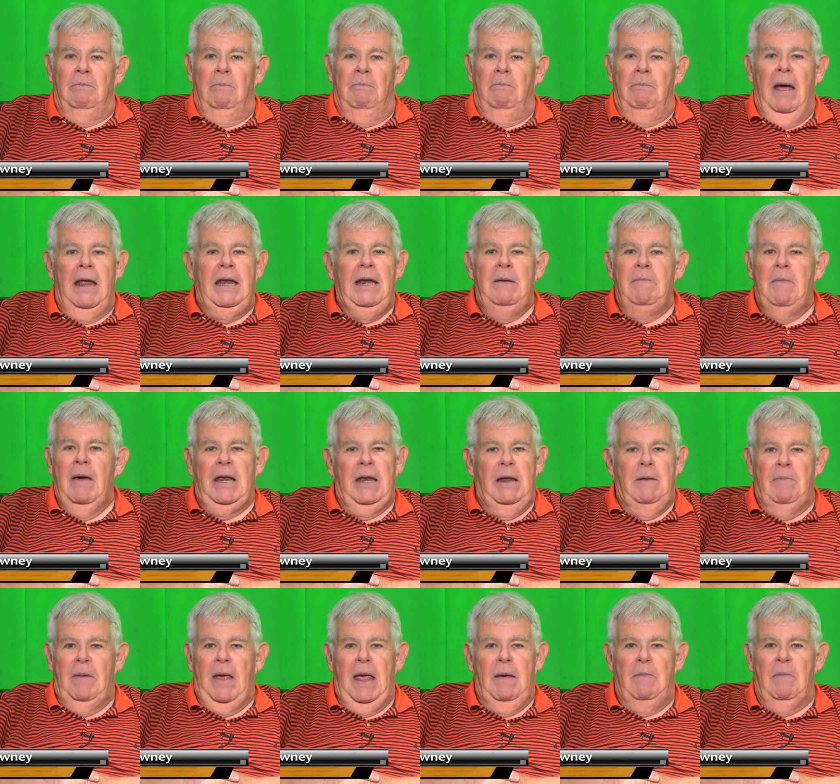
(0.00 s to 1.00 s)
many
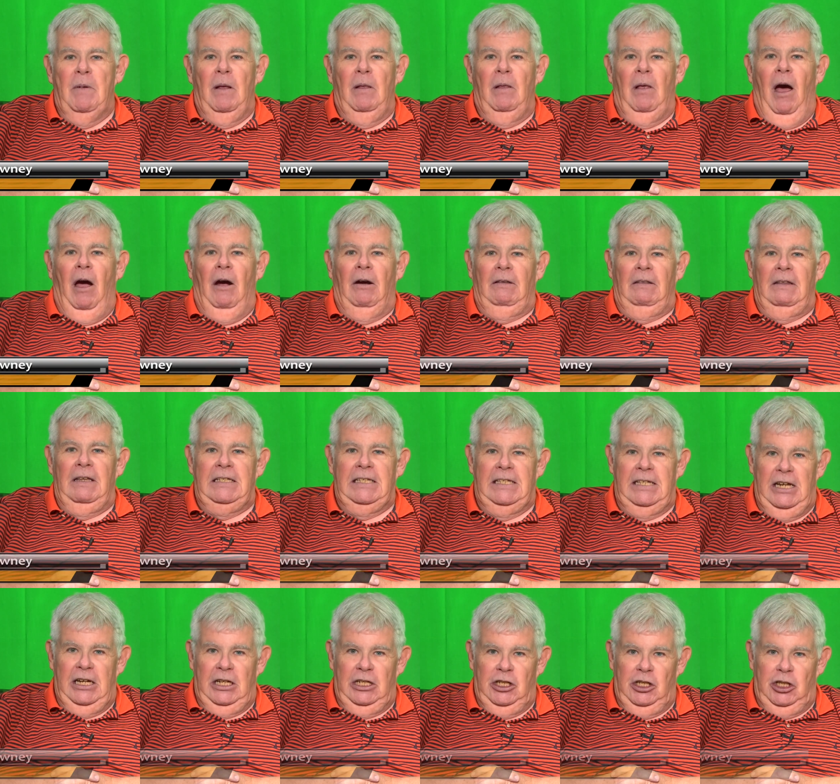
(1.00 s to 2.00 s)
people are
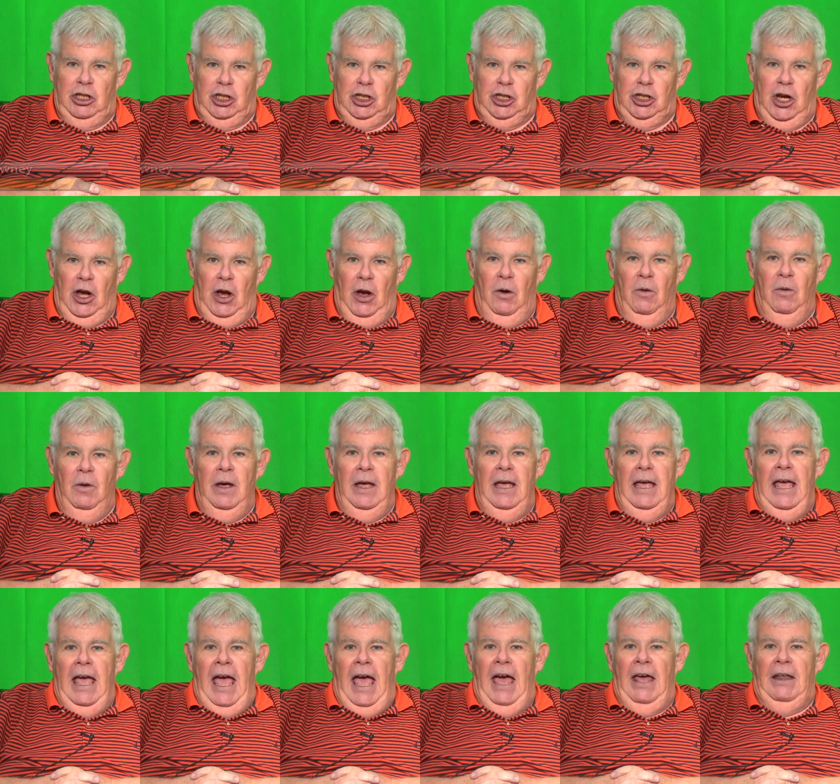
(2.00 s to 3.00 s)
listening to the show
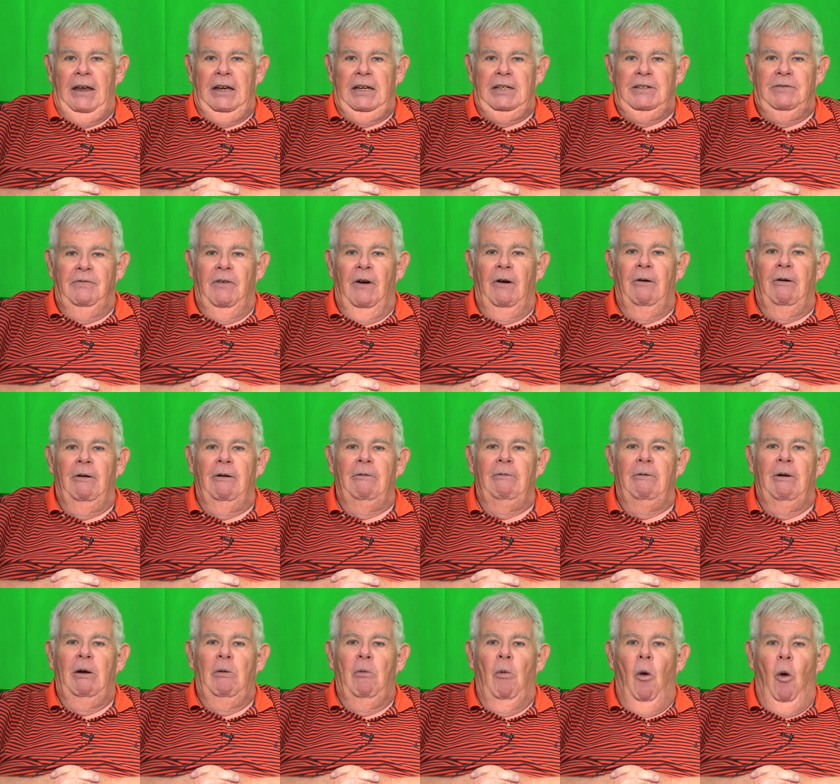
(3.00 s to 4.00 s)
and it's very
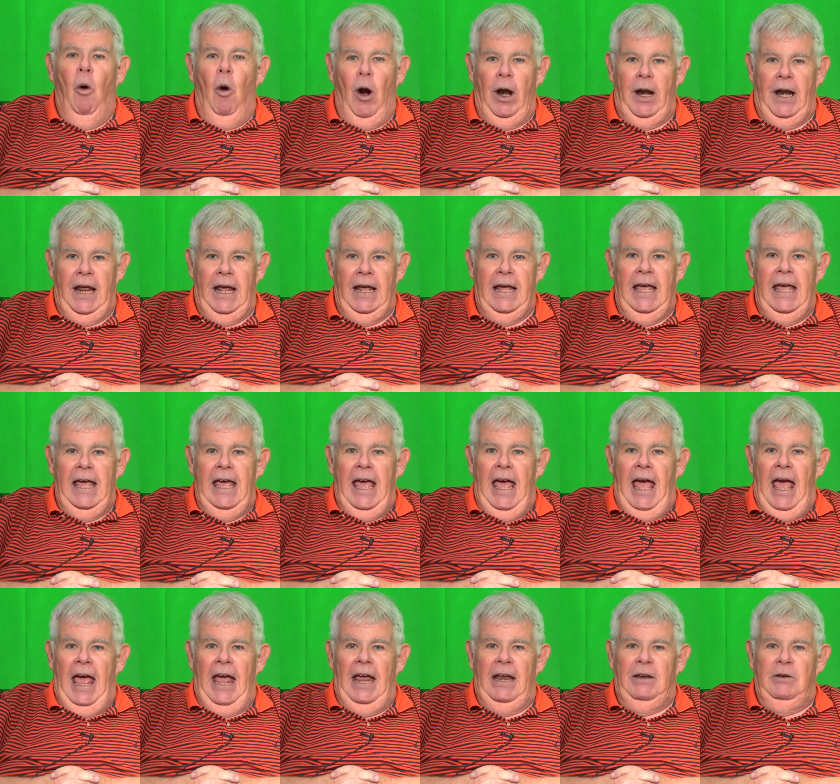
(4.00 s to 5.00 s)
rewarding,
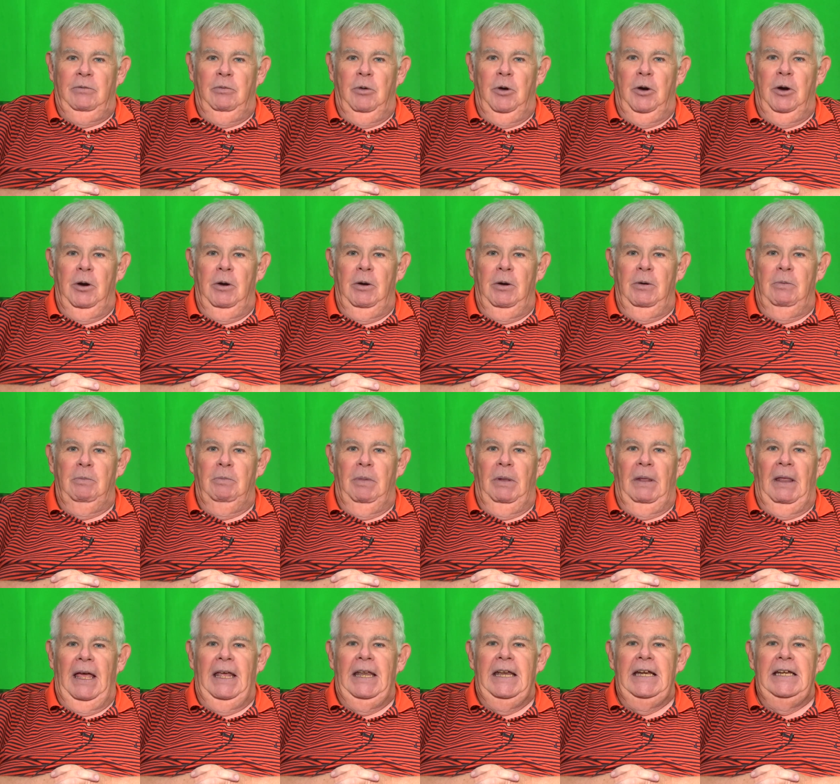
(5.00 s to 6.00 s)
and we're
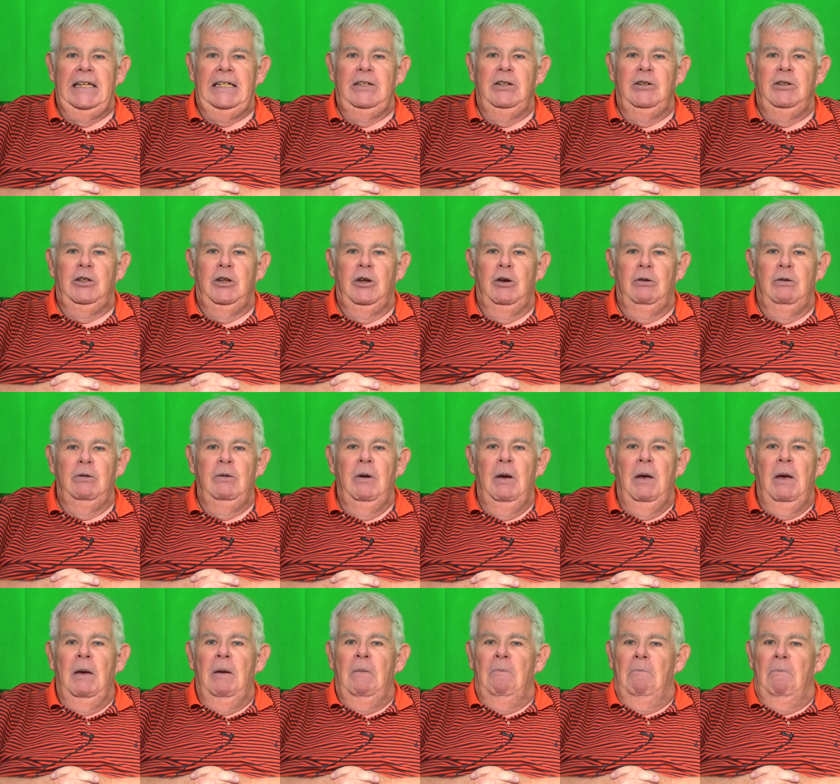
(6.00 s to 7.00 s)
planning to do
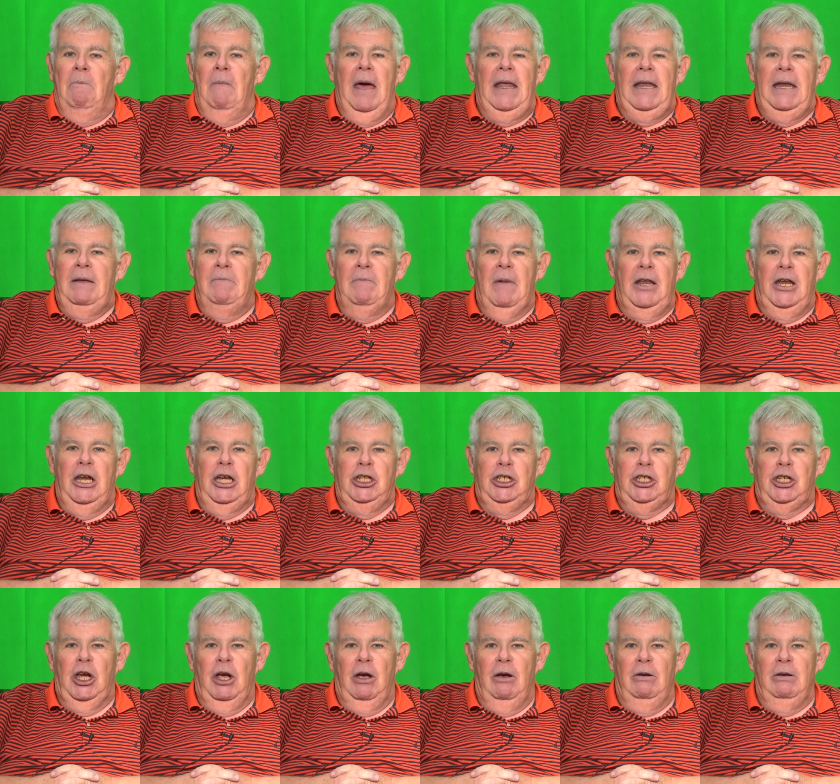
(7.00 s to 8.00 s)
many
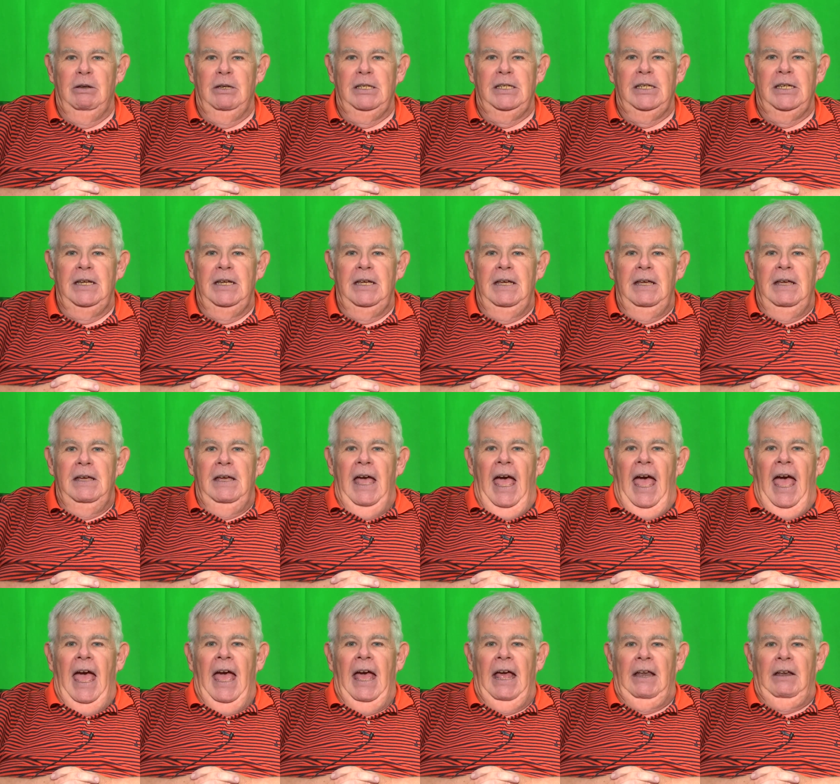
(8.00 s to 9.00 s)
shows
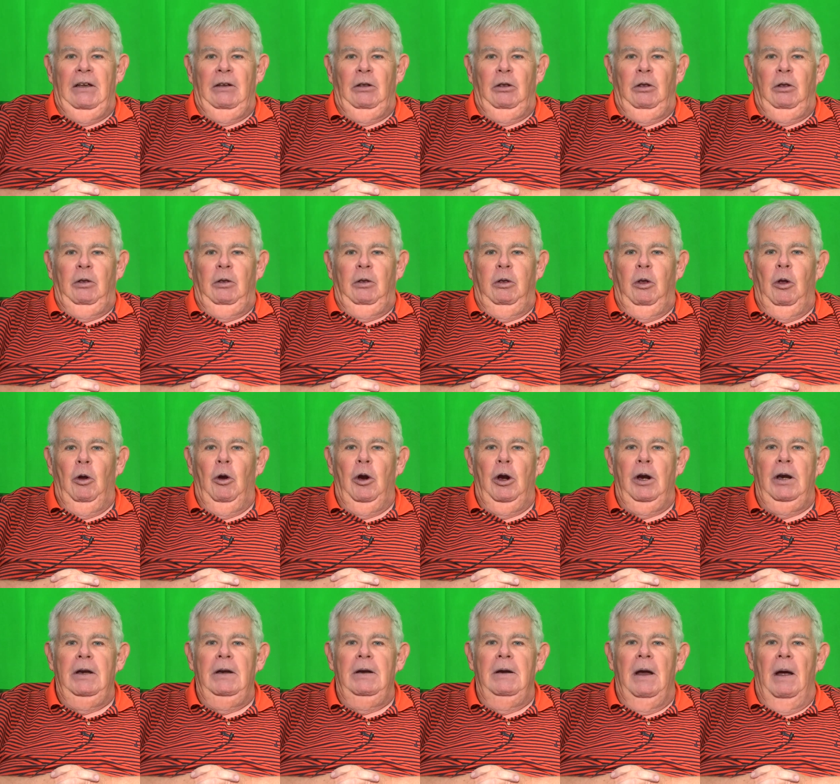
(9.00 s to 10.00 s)
and
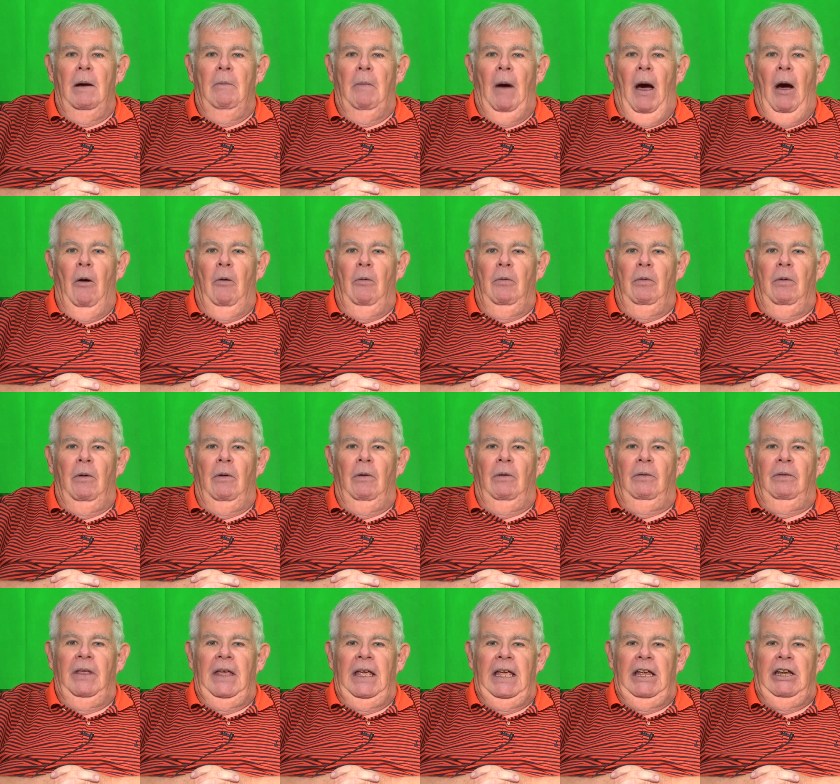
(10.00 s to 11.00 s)
learn about
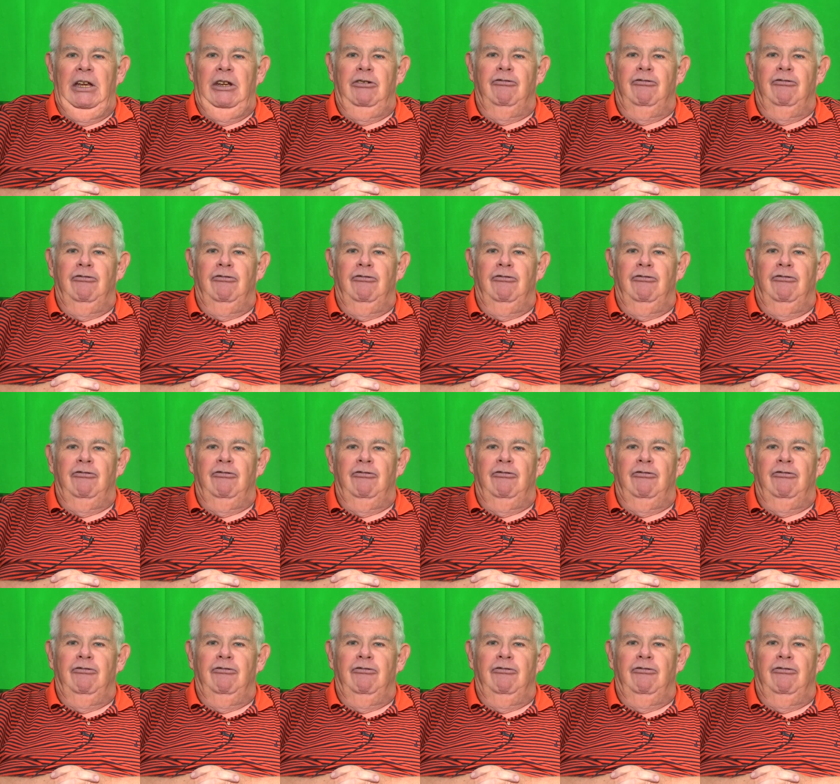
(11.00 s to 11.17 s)
the